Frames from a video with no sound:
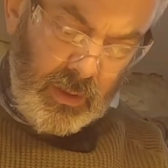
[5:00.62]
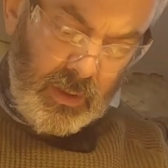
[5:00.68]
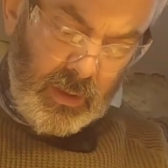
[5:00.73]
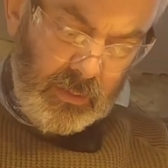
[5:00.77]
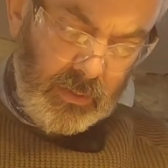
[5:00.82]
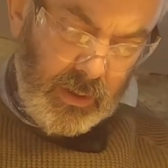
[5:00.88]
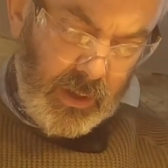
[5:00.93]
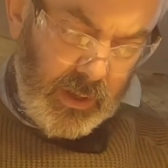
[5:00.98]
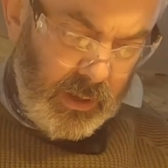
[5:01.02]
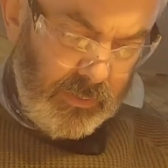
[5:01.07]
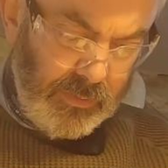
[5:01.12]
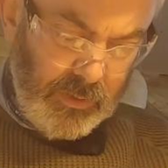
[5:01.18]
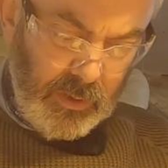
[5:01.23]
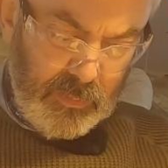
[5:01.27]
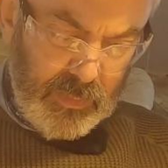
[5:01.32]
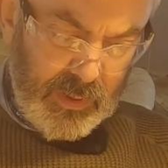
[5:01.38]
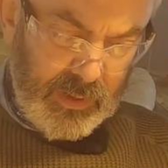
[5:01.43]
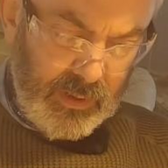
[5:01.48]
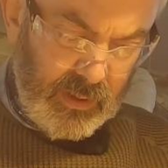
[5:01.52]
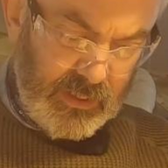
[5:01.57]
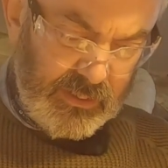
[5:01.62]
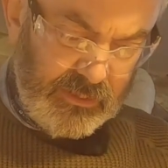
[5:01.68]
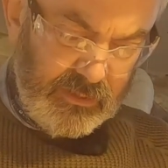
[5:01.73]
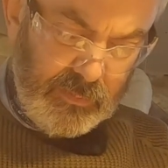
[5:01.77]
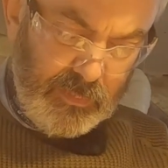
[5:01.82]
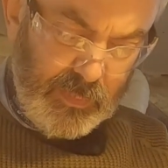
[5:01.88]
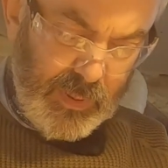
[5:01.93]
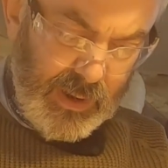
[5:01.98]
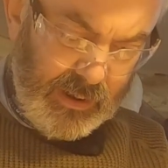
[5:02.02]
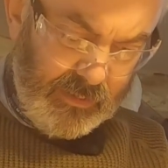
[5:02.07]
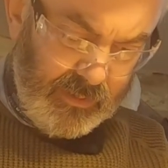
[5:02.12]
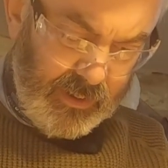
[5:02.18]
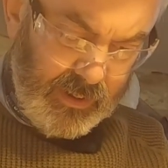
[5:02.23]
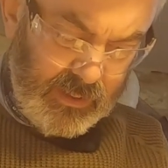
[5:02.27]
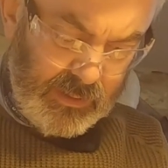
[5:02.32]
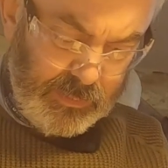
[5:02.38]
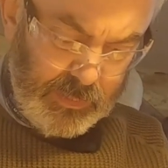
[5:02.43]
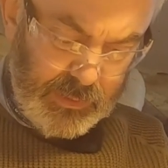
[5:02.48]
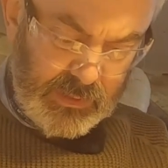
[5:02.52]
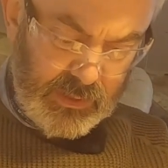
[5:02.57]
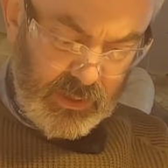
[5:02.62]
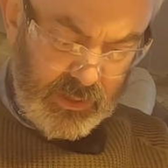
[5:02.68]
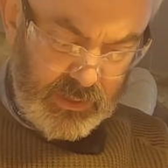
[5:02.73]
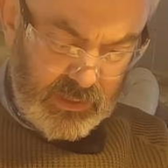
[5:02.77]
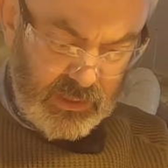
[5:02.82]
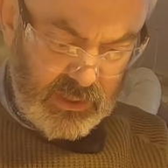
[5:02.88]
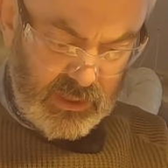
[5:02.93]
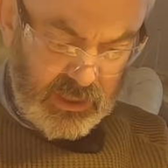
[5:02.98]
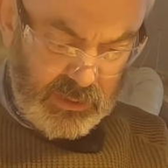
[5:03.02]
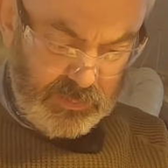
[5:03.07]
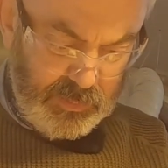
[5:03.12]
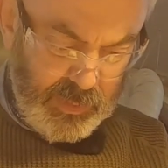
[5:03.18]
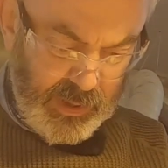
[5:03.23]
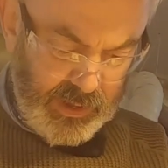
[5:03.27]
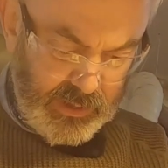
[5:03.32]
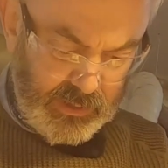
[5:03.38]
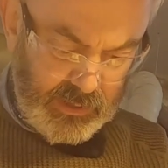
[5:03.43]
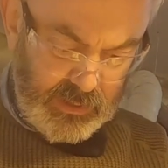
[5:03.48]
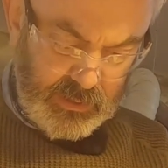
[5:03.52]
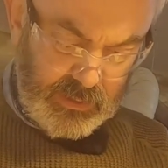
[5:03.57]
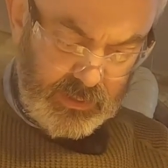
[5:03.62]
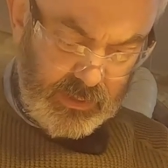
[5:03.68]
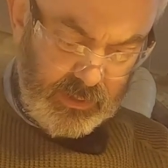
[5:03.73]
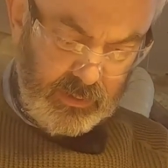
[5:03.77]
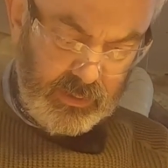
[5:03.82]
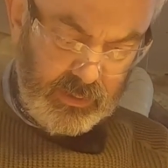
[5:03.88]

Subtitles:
Right, I've got plaster of Paris because I suspect as long